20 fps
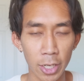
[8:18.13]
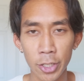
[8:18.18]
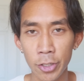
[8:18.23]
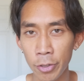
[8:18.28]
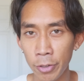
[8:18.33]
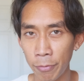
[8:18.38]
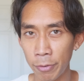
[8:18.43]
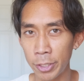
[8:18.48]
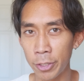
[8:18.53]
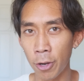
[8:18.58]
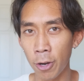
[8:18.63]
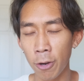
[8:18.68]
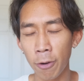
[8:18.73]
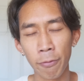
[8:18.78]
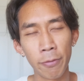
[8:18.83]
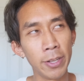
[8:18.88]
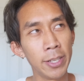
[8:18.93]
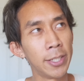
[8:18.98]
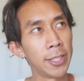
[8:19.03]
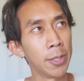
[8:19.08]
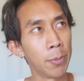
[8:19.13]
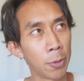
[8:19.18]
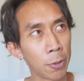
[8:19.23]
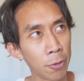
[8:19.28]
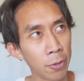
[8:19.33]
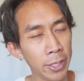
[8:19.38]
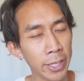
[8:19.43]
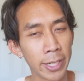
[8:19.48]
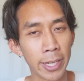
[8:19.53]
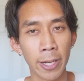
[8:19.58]
Street photography
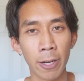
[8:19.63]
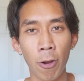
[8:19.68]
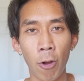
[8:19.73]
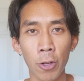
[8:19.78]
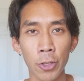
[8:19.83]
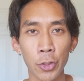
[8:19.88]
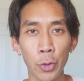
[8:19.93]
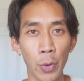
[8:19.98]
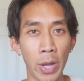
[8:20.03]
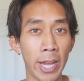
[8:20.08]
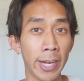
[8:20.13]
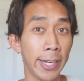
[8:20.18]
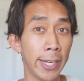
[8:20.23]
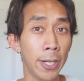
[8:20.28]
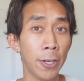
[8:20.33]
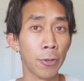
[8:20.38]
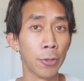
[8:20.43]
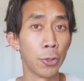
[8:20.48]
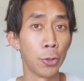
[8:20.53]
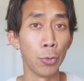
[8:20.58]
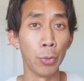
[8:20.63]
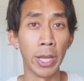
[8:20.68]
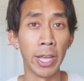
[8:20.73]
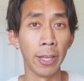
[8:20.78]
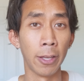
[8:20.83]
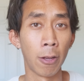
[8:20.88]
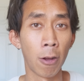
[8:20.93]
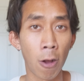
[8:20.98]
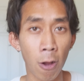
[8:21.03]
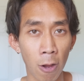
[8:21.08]
similarly can also adhere to a
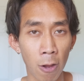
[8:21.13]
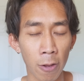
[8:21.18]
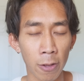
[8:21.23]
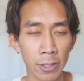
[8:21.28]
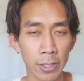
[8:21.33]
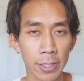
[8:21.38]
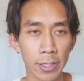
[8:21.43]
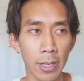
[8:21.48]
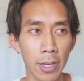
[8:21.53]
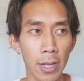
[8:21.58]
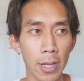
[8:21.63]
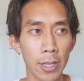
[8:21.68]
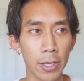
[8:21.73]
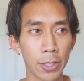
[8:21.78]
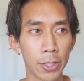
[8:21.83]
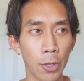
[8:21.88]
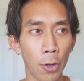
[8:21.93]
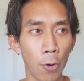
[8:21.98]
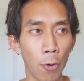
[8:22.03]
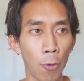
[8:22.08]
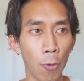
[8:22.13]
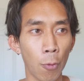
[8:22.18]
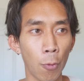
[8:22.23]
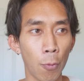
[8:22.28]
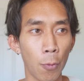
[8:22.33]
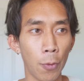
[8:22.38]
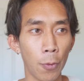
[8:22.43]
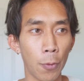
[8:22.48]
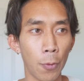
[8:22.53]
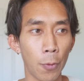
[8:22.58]
cause.
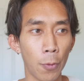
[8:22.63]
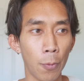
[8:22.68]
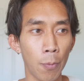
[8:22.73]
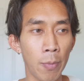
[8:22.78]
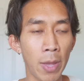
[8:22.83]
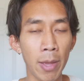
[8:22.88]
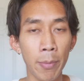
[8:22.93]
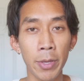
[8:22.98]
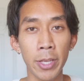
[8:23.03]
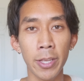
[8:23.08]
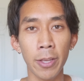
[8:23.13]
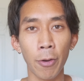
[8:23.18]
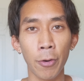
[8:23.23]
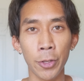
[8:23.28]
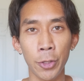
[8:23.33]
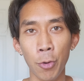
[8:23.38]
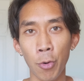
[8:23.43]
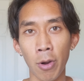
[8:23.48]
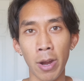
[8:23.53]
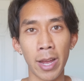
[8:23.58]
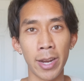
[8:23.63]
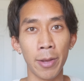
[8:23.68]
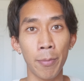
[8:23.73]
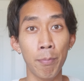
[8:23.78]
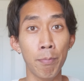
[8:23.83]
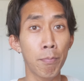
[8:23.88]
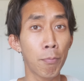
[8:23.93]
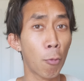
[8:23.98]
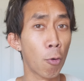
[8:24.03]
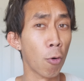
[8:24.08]
So maybe you are at a
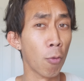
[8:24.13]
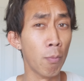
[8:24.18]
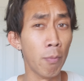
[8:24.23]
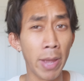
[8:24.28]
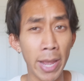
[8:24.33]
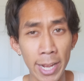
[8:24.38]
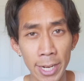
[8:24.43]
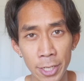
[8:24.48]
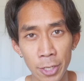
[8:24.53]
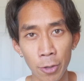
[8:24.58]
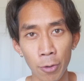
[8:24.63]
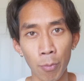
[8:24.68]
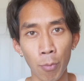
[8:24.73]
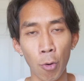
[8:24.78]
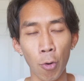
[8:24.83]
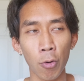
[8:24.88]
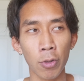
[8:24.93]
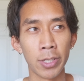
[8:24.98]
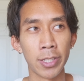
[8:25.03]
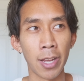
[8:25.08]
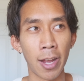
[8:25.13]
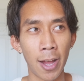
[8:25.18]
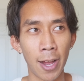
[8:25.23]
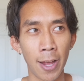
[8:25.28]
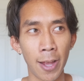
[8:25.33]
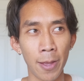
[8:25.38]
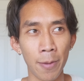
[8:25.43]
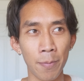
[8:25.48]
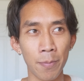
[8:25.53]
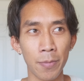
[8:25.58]
more major, more
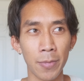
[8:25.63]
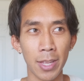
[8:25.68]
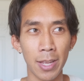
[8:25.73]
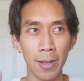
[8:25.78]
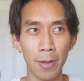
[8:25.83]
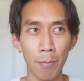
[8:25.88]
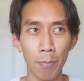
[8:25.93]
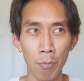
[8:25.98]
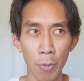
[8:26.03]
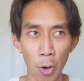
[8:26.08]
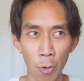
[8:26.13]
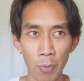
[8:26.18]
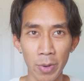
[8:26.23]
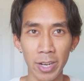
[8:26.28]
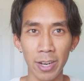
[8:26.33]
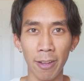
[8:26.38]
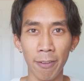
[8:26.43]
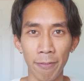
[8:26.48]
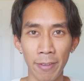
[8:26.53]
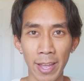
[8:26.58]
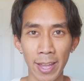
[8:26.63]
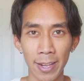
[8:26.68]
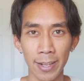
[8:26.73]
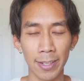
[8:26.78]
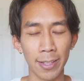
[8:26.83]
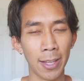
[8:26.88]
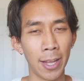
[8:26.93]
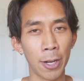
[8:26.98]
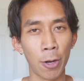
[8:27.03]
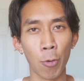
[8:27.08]
time moment
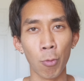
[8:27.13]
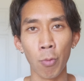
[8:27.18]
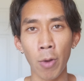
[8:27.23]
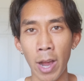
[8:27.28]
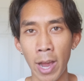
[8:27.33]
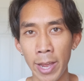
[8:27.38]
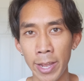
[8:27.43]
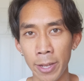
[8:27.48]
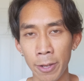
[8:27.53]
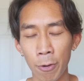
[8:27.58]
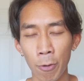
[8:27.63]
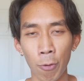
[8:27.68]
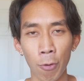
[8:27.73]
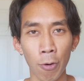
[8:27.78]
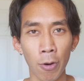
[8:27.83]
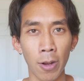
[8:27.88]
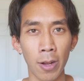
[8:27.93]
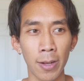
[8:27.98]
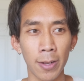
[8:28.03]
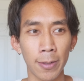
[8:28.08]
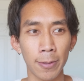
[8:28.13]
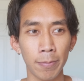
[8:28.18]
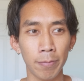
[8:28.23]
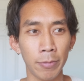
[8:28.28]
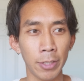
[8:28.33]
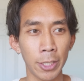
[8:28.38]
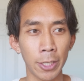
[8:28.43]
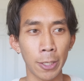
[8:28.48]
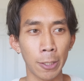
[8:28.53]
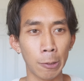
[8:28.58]
event, like a riot or
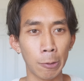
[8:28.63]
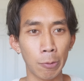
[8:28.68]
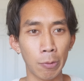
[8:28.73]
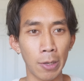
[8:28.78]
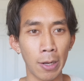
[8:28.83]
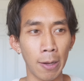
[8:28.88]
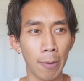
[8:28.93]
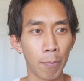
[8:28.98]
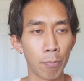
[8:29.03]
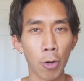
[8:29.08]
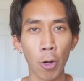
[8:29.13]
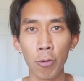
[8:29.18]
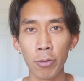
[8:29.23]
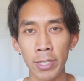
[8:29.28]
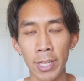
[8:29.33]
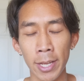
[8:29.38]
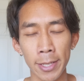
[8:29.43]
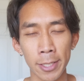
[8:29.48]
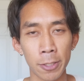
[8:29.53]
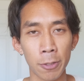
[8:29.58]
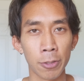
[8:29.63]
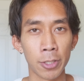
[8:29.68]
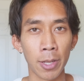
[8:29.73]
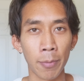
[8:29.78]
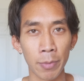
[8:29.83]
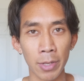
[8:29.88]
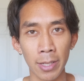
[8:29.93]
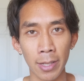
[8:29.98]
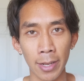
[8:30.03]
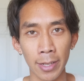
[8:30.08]
a protest or
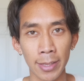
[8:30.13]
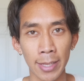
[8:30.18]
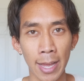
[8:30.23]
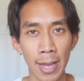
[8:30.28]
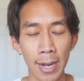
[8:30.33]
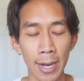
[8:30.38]
something like that,